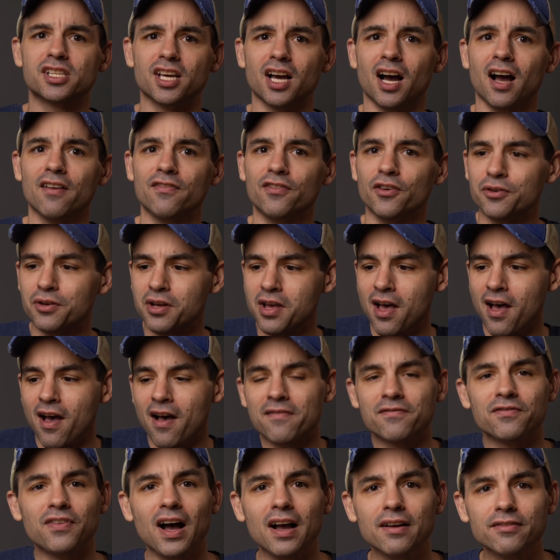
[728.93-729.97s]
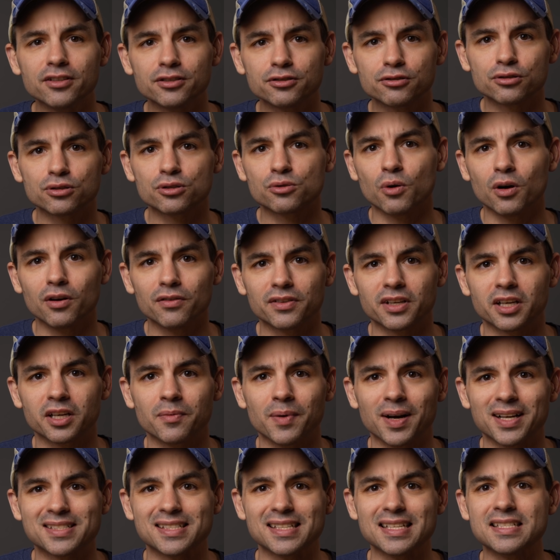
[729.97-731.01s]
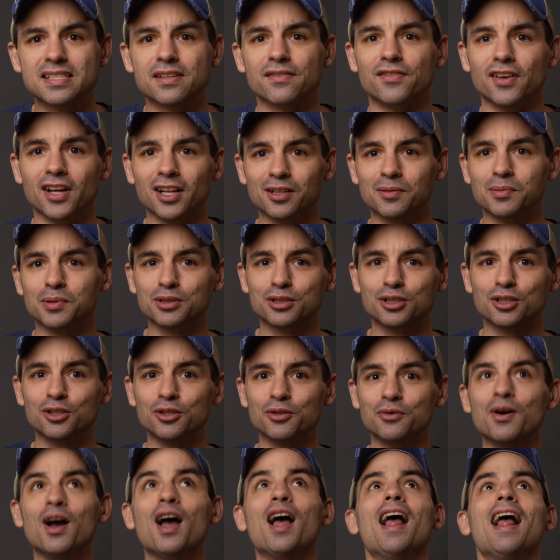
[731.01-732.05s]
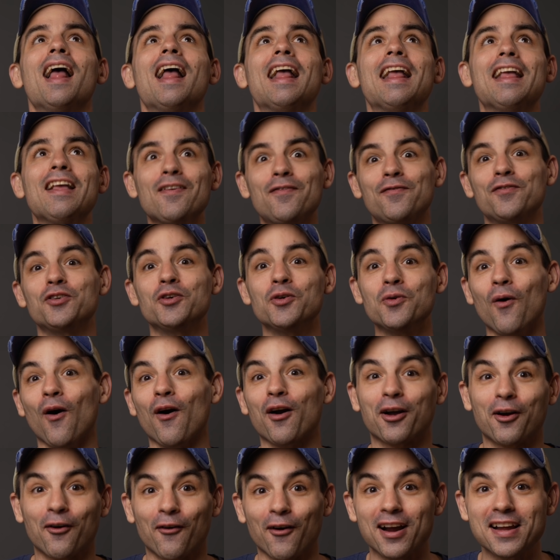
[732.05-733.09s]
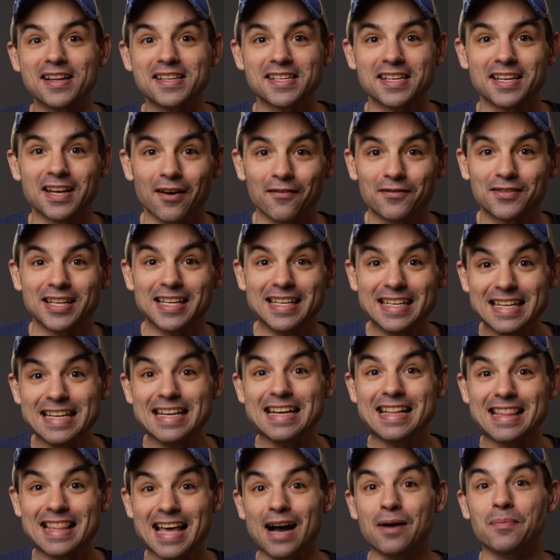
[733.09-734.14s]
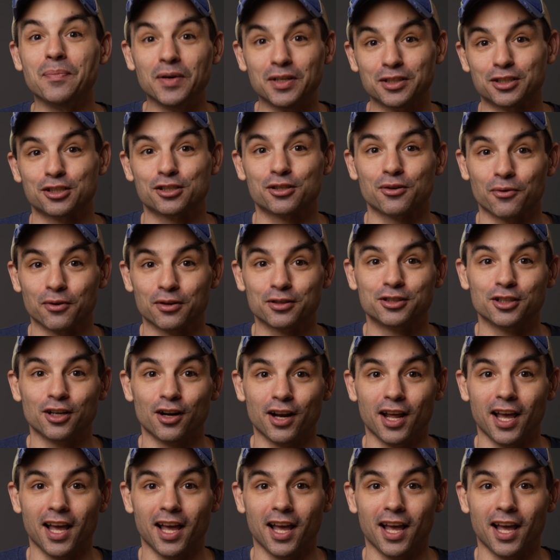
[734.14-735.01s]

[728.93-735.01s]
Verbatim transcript: the iPhone, five hundred twelve gigabytes is available to you if you are crazy enough to need that much storage on